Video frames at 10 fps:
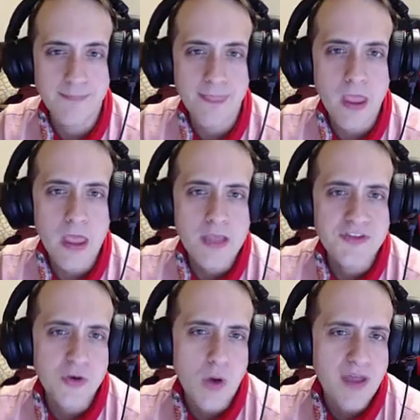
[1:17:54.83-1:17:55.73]
Okay.
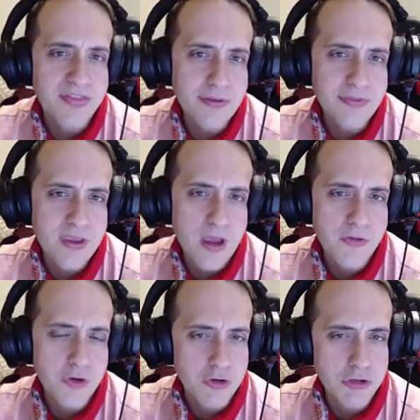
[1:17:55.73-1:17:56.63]
So I think
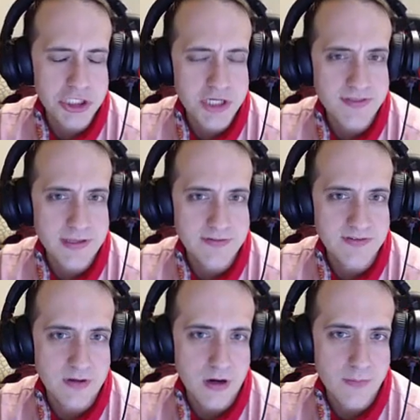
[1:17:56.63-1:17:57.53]
the other crunchy
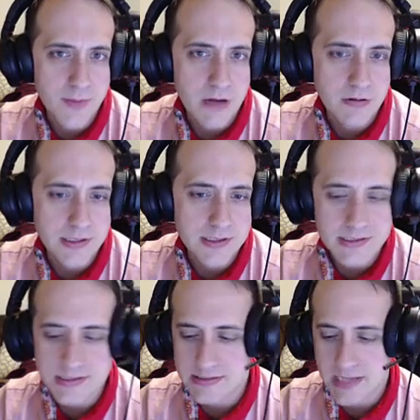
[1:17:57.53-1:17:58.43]
thing to talk about
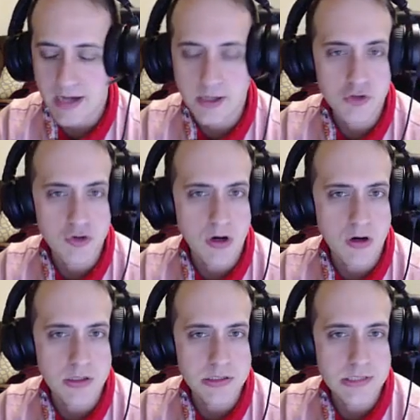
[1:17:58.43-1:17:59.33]
is, how do you
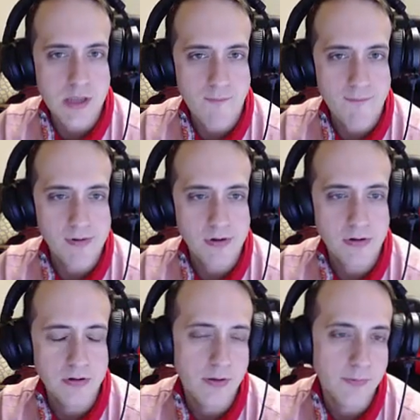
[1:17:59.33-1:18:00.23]
draw cards?
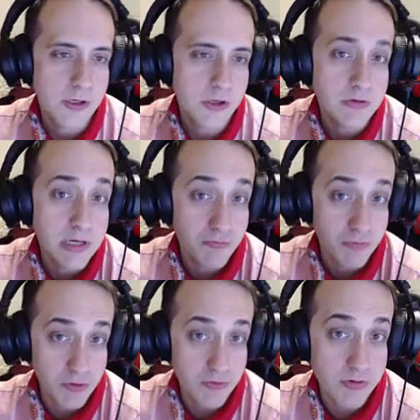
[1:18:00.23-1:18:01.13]
I mean, you
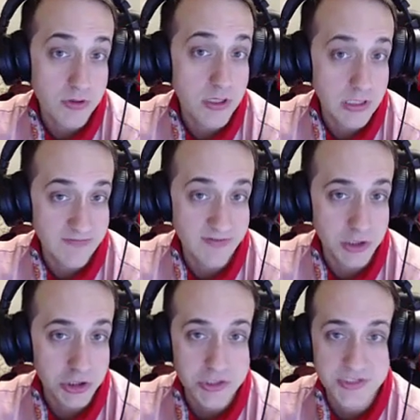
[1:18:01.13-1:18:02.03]
need Recruiter, you need
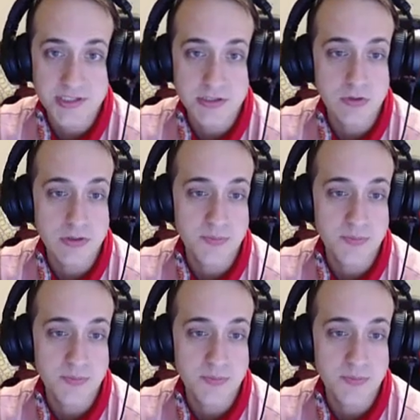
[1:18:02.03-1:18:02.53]
Villagers to